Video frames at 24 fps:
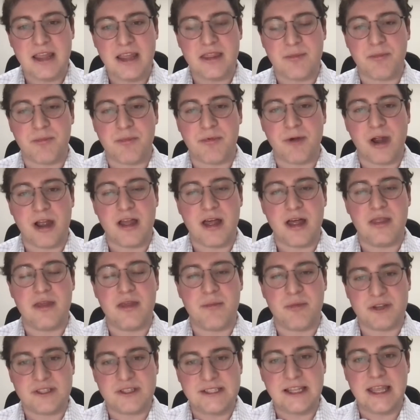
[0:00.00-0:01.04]
the
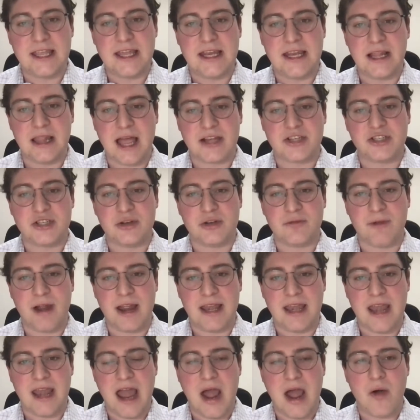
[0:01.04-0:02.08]
Brazilian election right
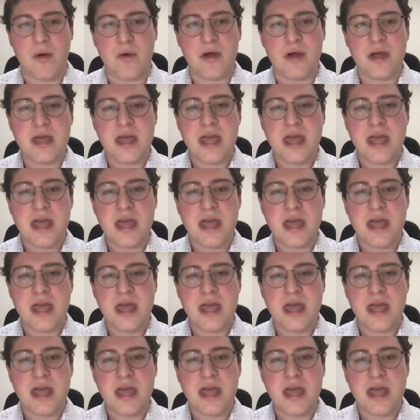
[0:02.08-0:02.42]
now?